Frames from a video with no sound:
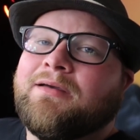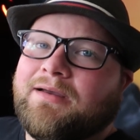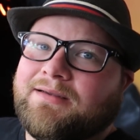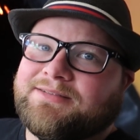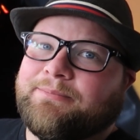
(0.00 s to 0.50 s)

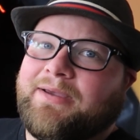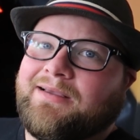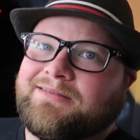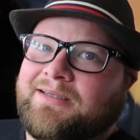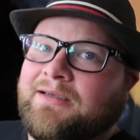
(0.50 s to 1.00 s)
is
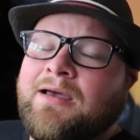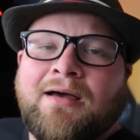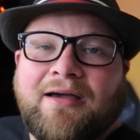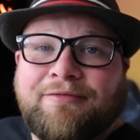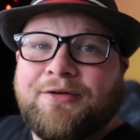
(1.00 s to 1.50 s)
amazing.
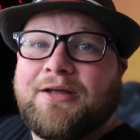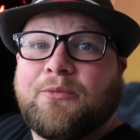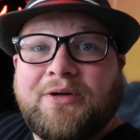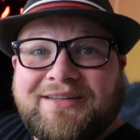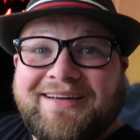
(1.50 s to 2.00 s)
I feel like
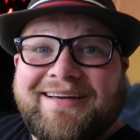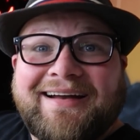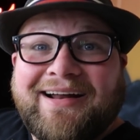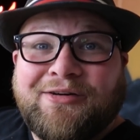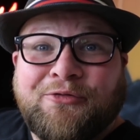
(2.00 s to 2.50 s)
we did get
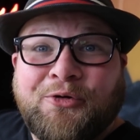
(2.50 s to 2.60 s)
out of